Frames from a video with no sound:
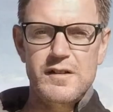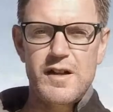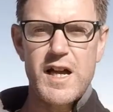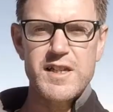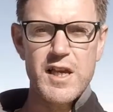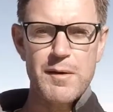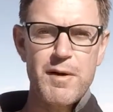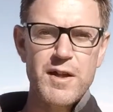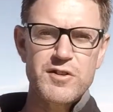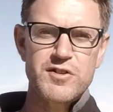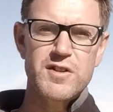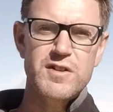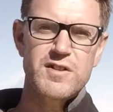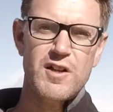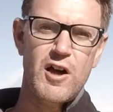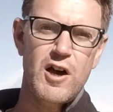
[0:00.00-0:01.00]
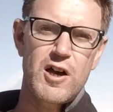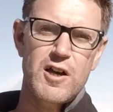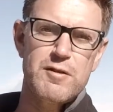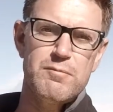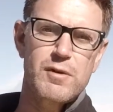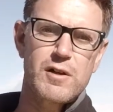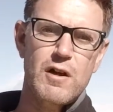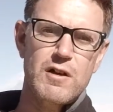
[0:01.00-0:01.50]
As I mentioned,
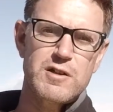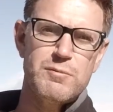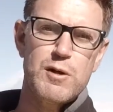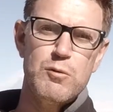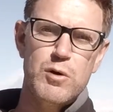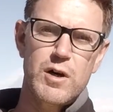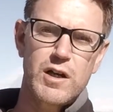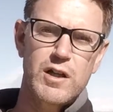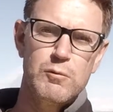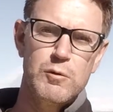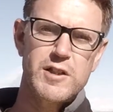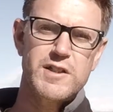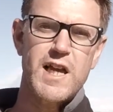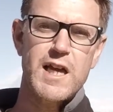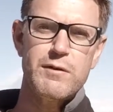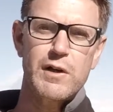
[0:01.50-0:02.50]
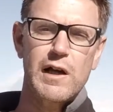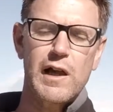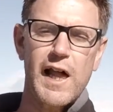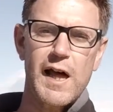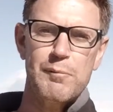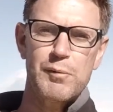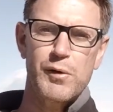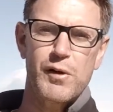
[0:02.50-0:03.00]
I'm going to be working with David
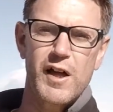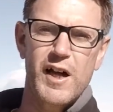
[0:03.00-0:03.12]
Clapp.